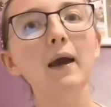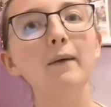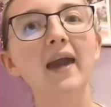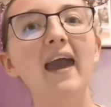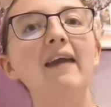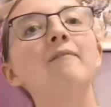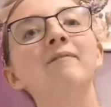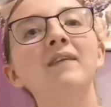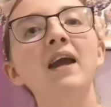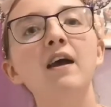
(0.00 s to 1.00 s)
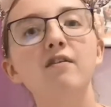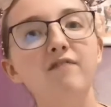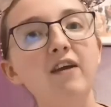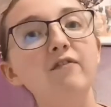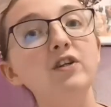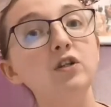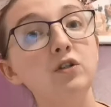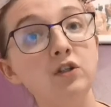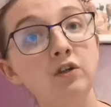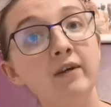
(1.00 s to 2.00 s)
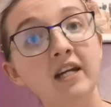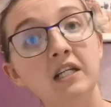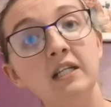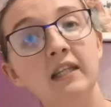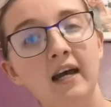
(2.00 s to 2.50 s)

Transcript: Okay, favourite underrated